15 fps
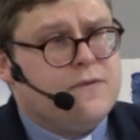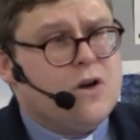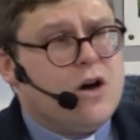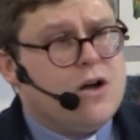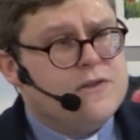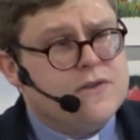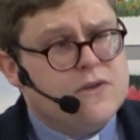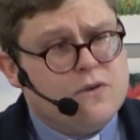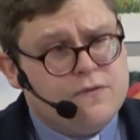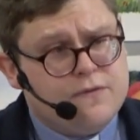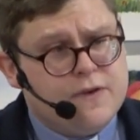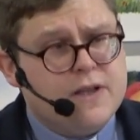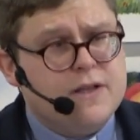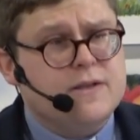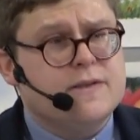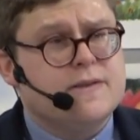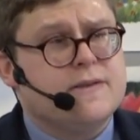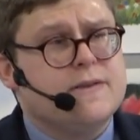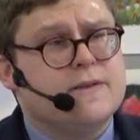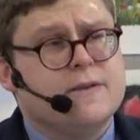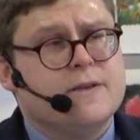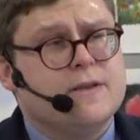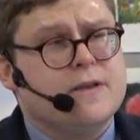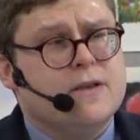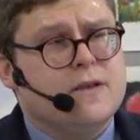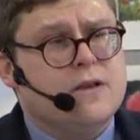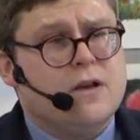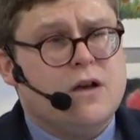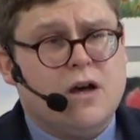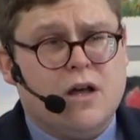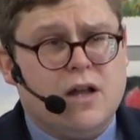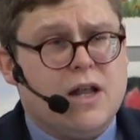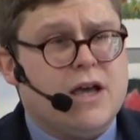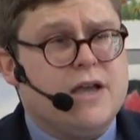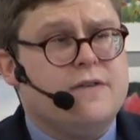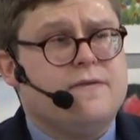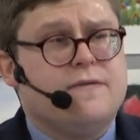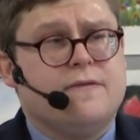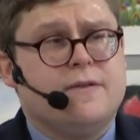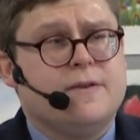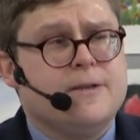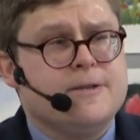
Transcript: God so fills our life,